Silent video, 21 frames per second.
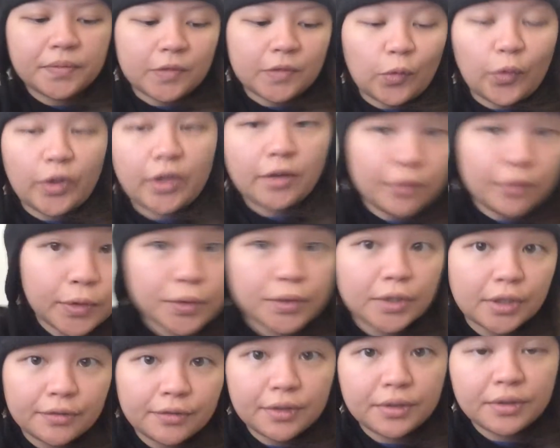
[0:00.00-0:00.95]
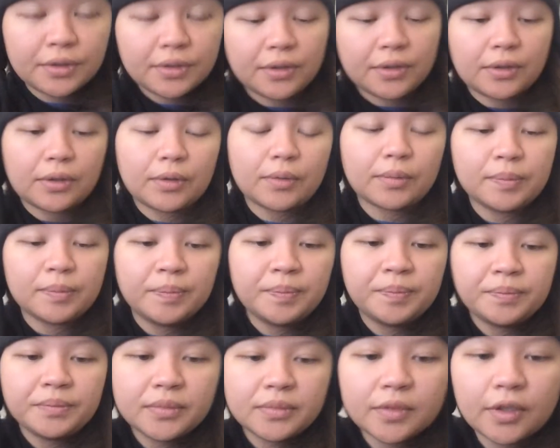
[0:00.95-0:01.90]
24/7, you know,
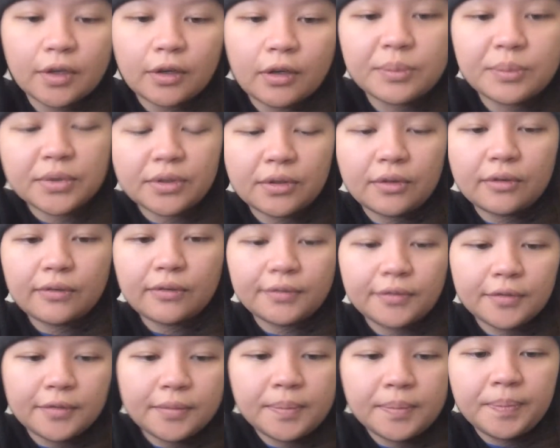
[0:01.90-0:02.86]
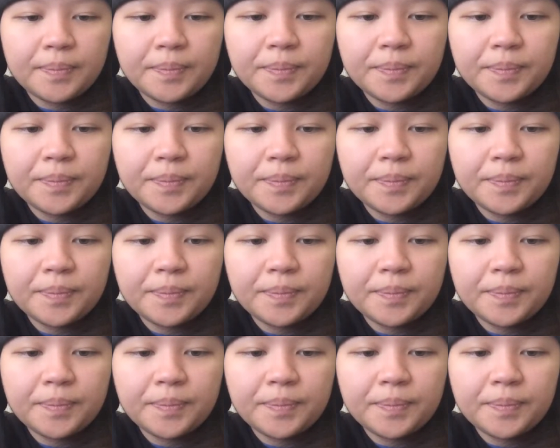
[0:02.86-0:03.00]
the opposite of